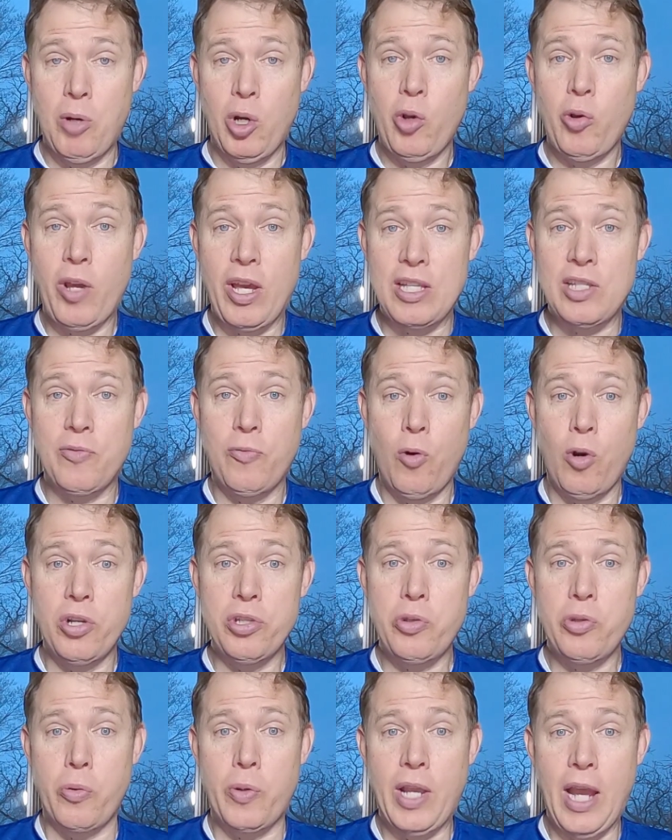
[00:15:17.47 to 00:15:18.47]
Moroni's
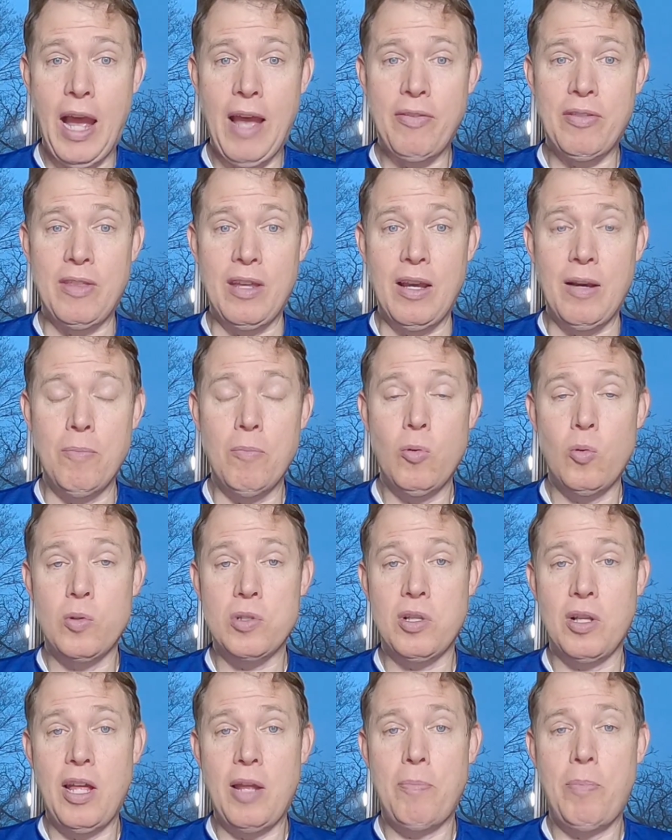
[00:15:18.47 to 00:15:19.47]
force who caught them
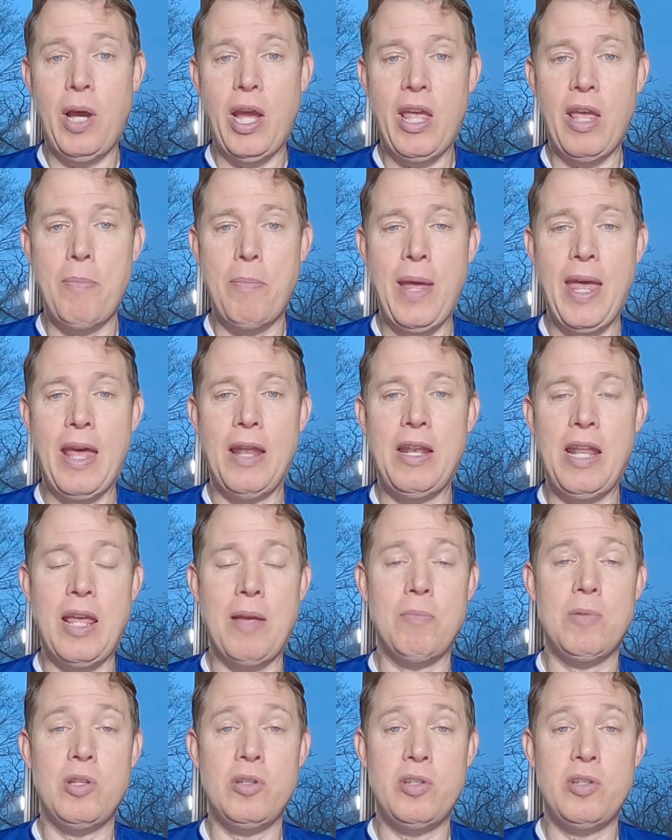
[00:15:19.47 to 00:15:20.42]
was led by a man named